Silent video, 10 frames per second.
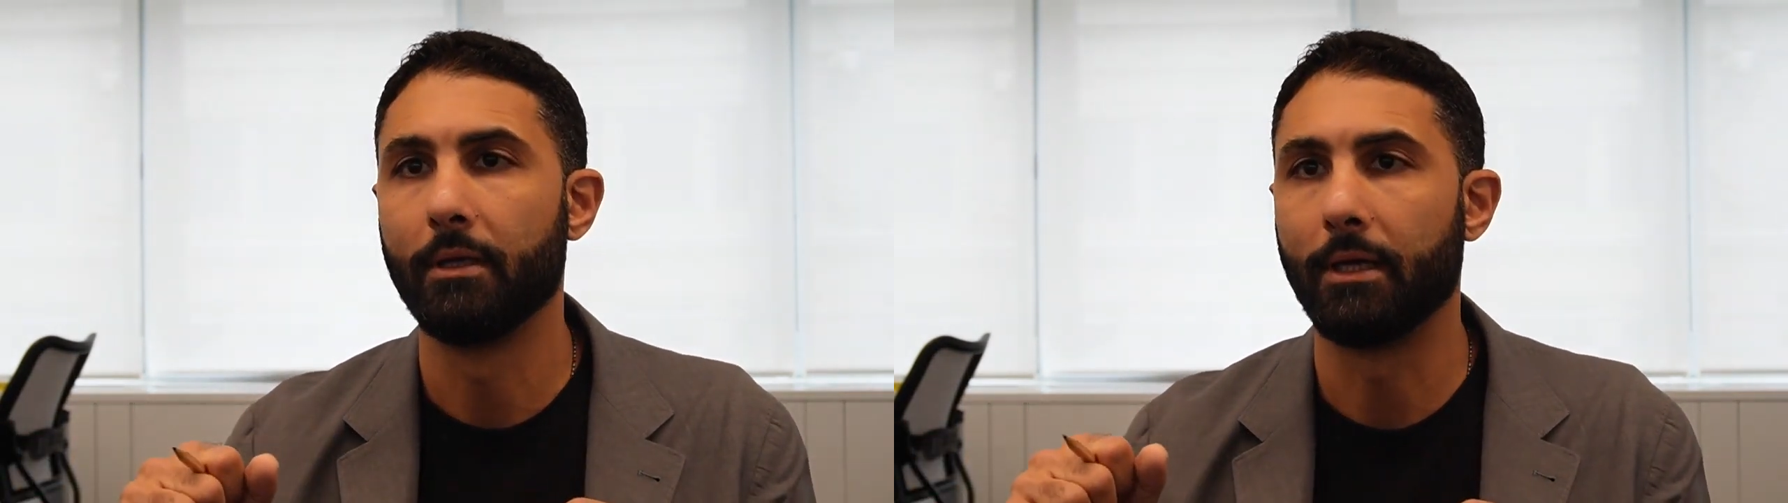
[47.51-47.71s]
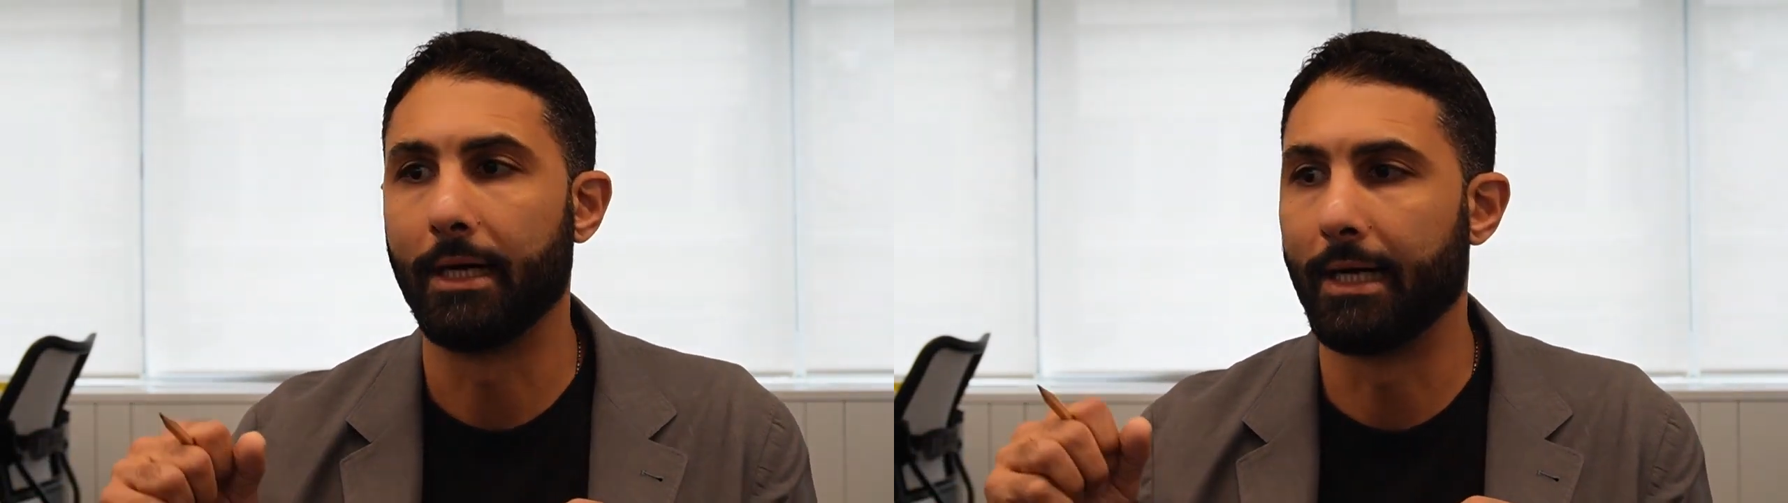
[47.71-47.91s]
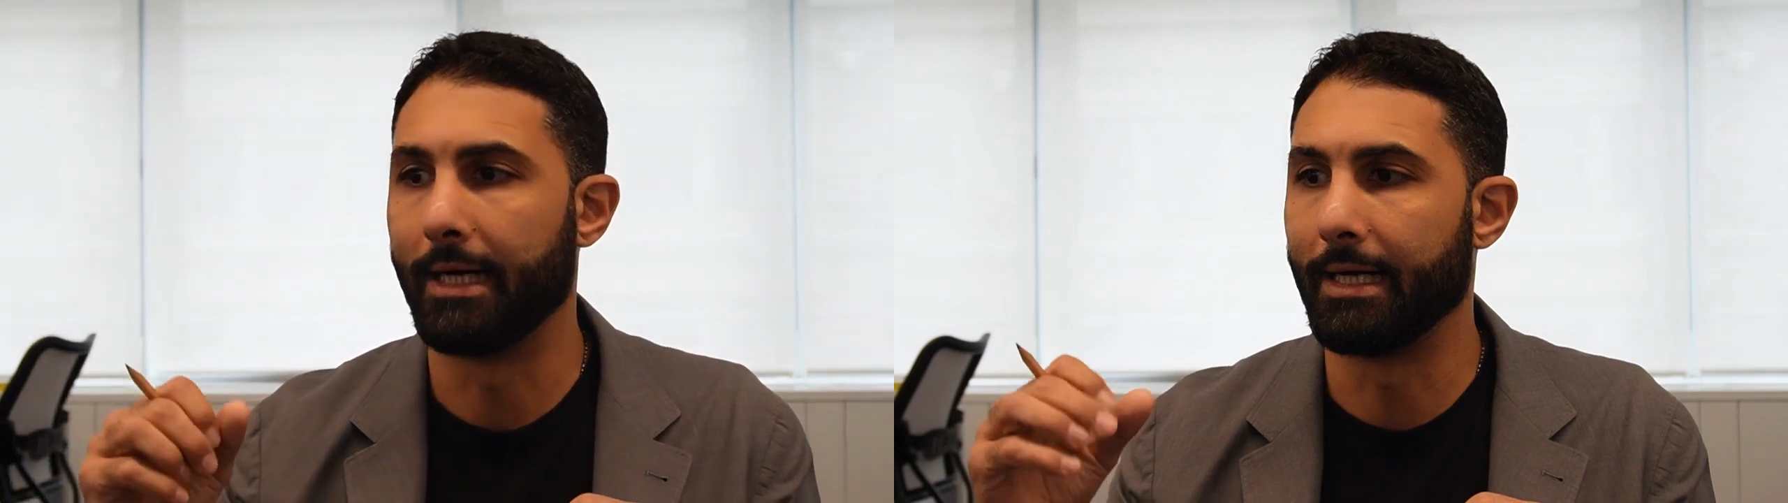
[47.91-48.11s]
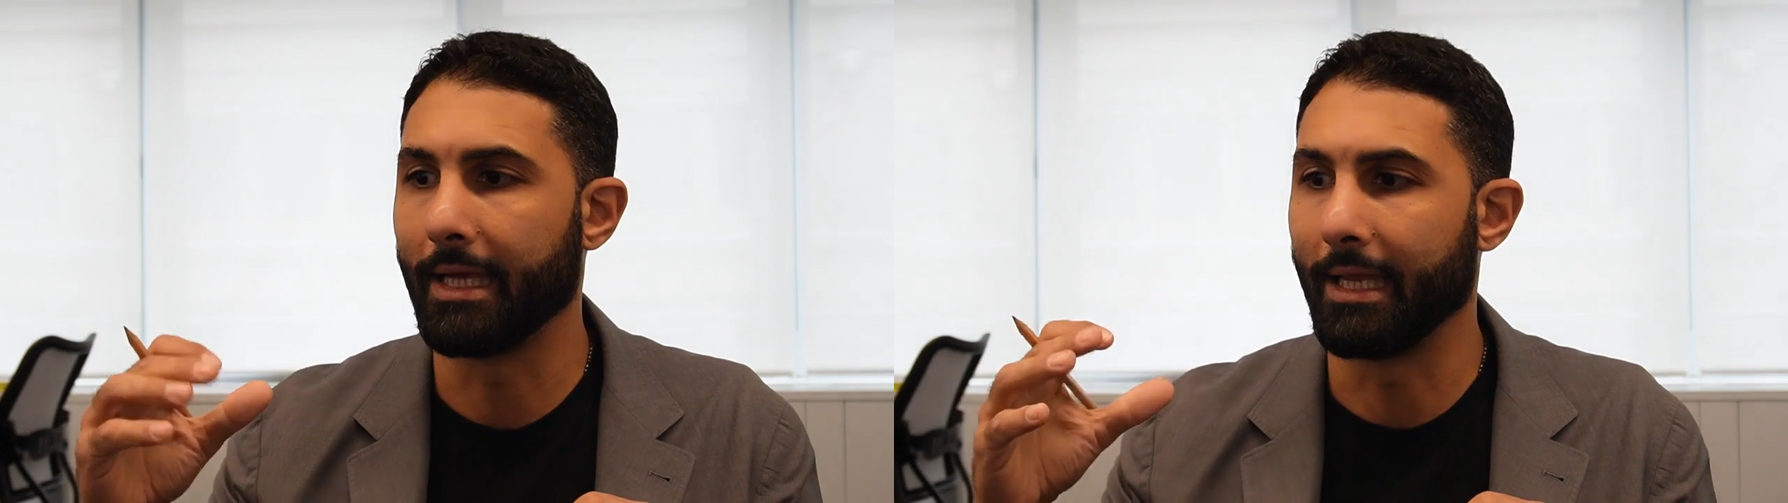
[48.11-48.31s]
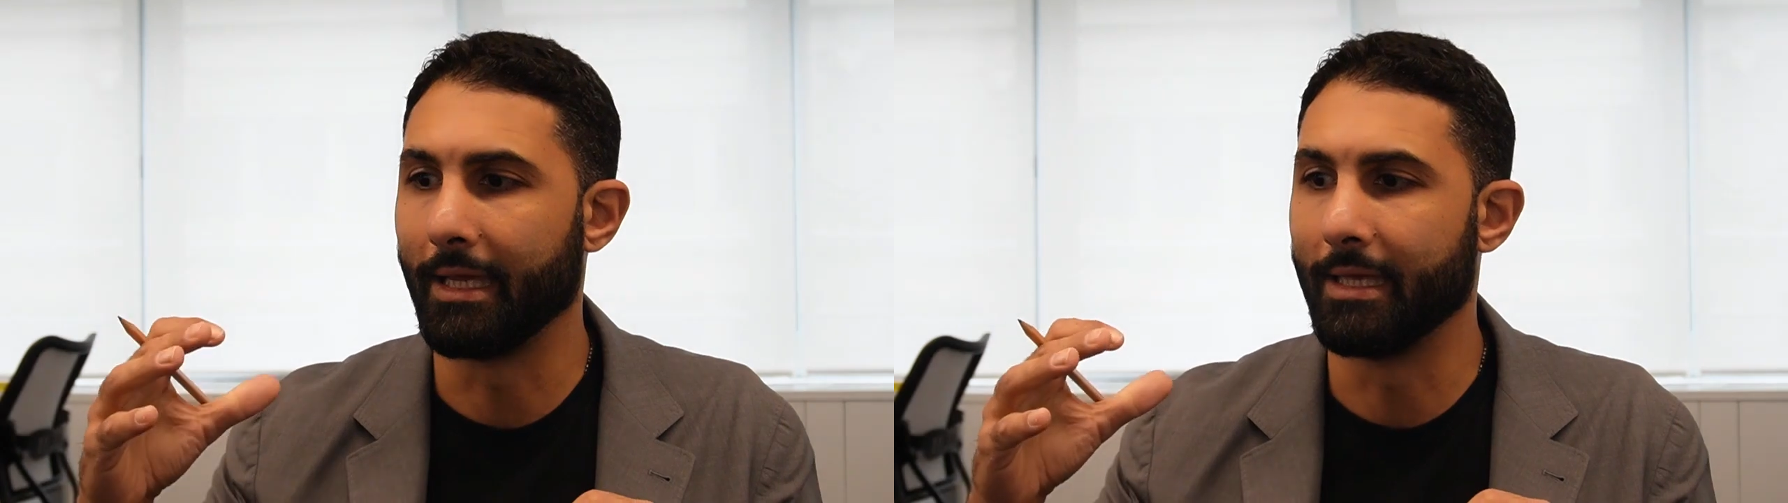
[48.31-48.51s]

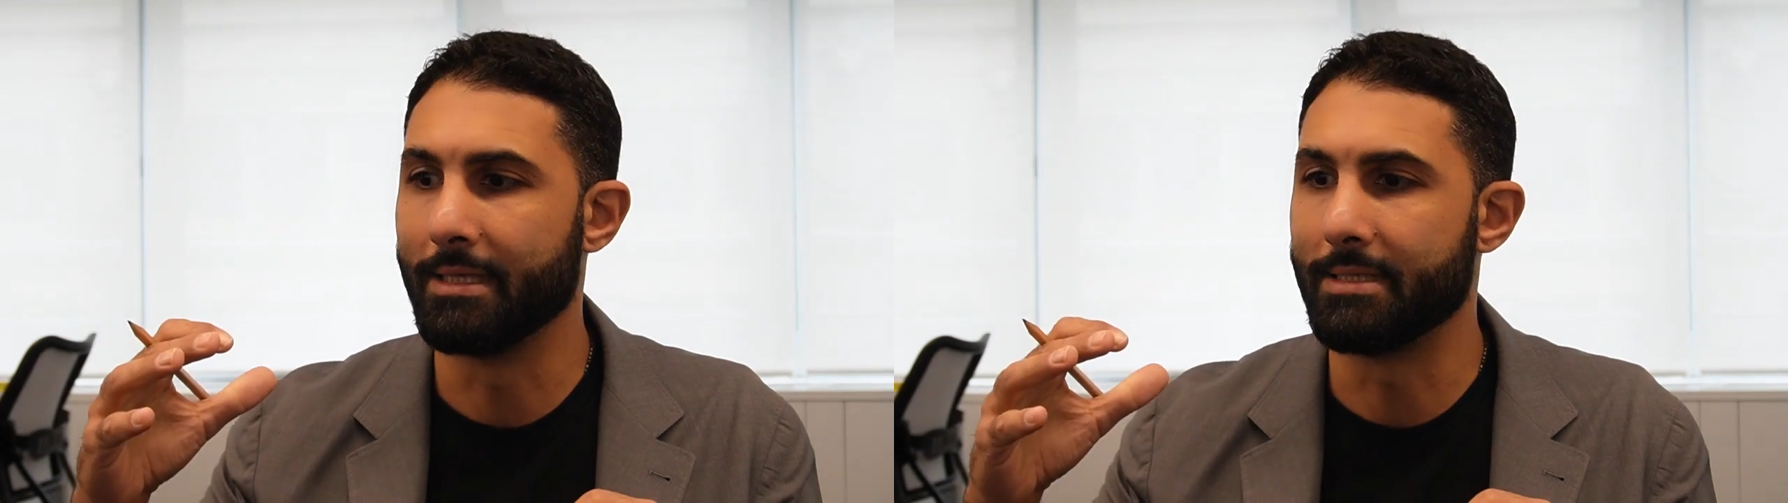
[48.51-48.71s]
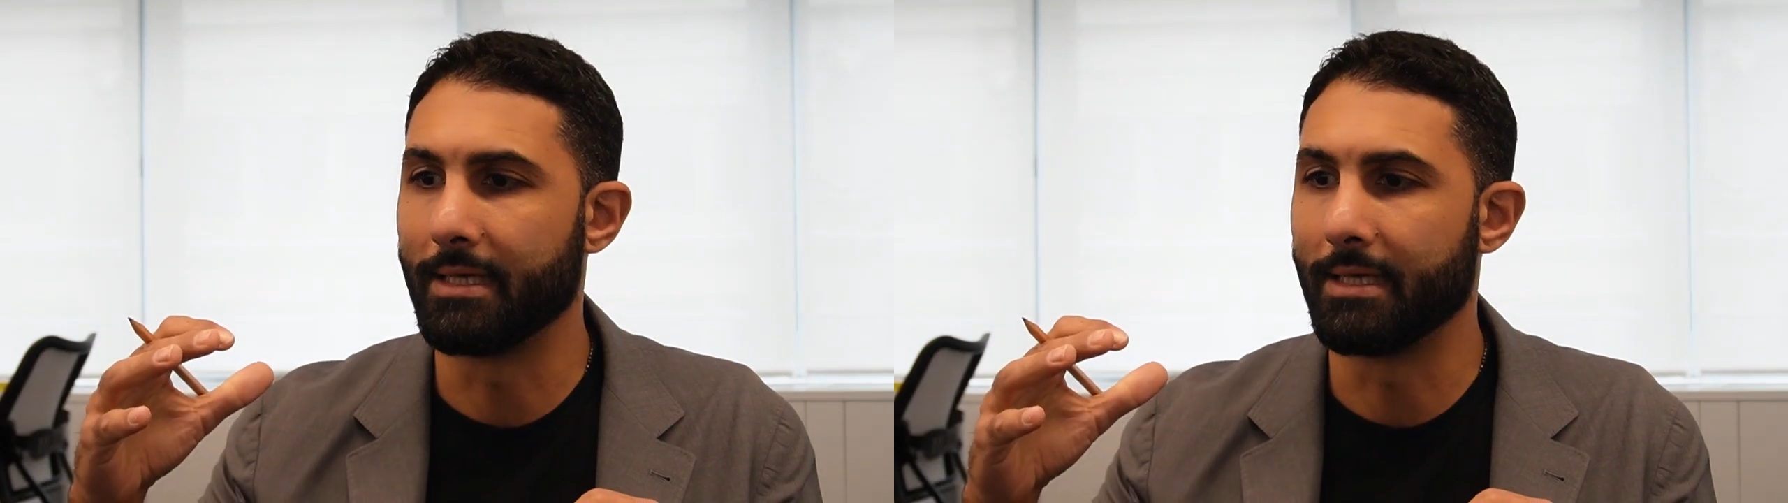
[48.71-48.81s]
and